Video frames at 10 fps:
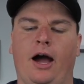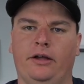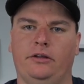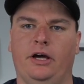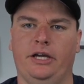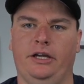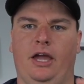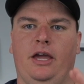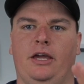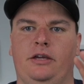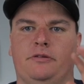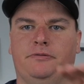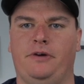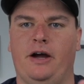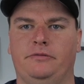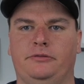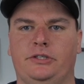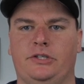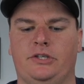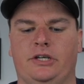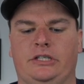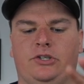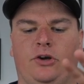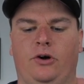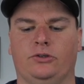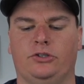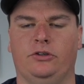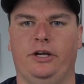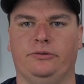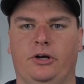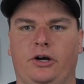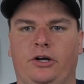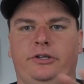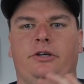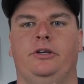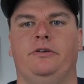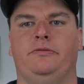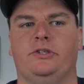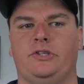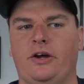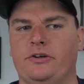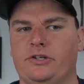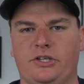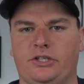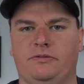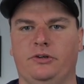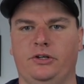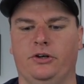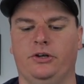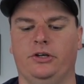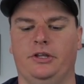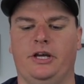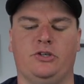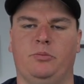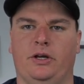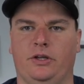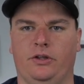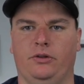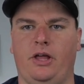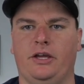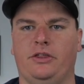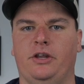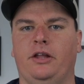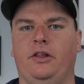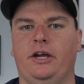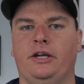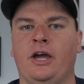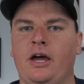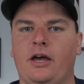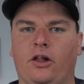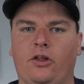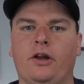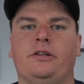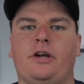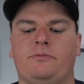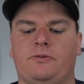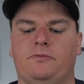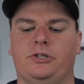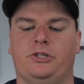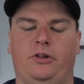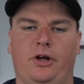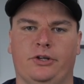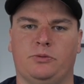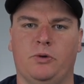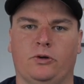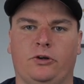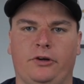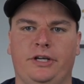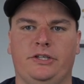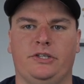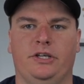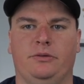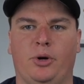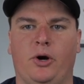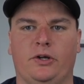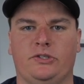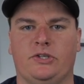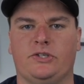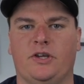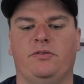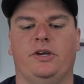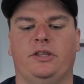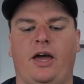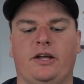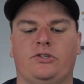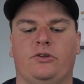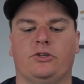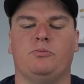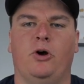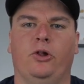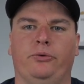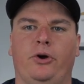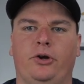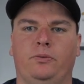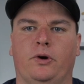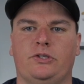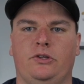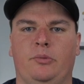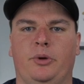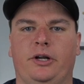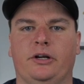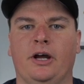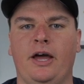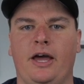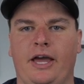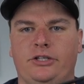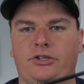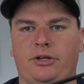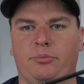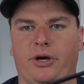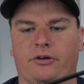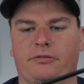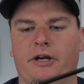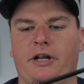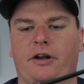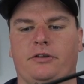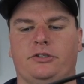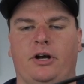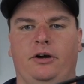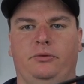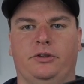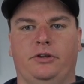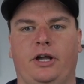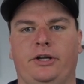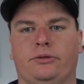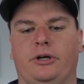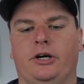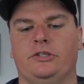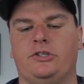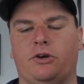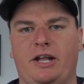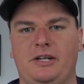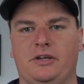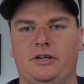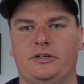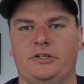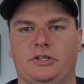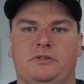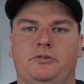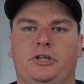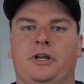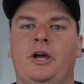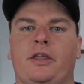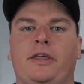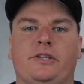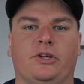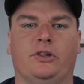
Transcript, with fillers: I like a five foot six ultralight rod. If it's under six foot, you're good. That's about the length that I like a lot of the times I'm fishing a lot of small creeks and ponds and stuff like that, so the smaller rod works a lot better, and you get a better fight out of the trout with a lighter rod. So anything under six foot that's a